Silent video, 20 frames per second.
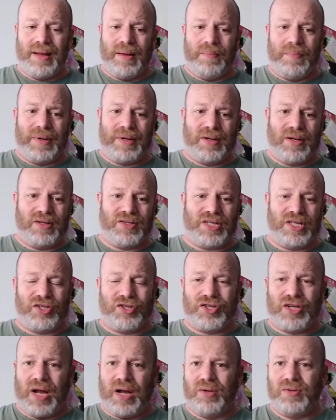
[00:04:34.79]
because it
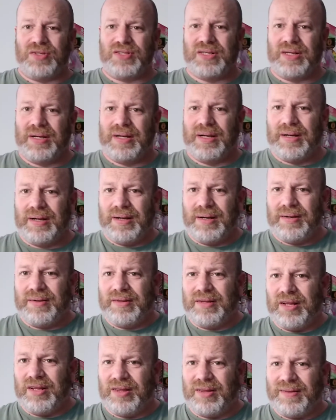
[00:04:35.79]
shows
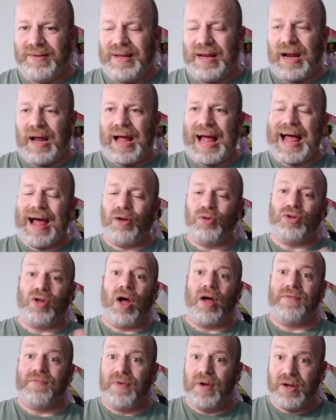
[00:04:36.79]
the you know how
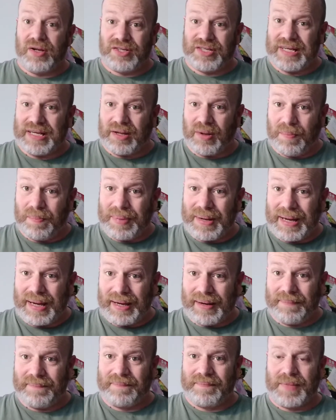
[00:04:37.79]
diverse it could
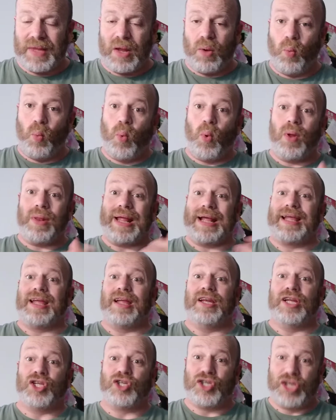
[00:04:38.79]
be, what they
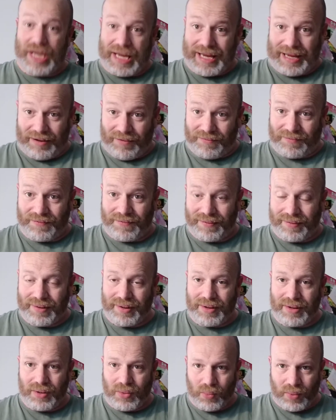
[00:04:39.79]
can achieve
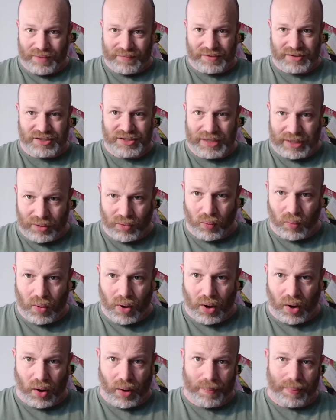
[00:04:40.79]
with a single
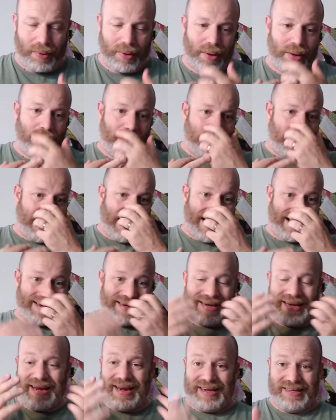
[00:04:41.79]
hop.
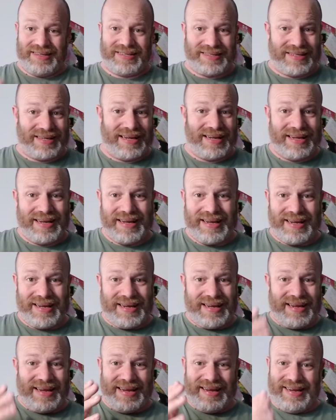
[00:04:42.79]
And this
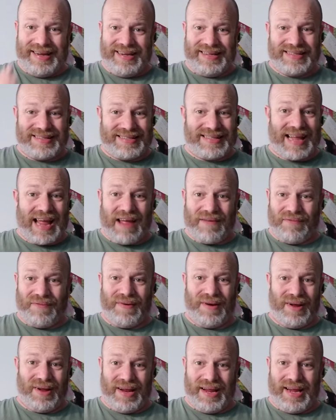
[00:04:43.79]
is
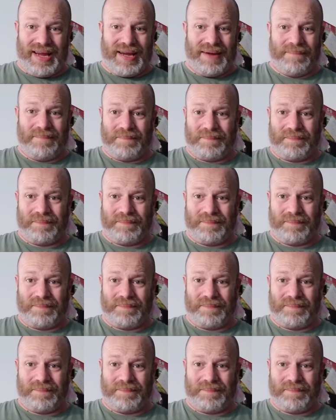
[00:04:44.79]
definitely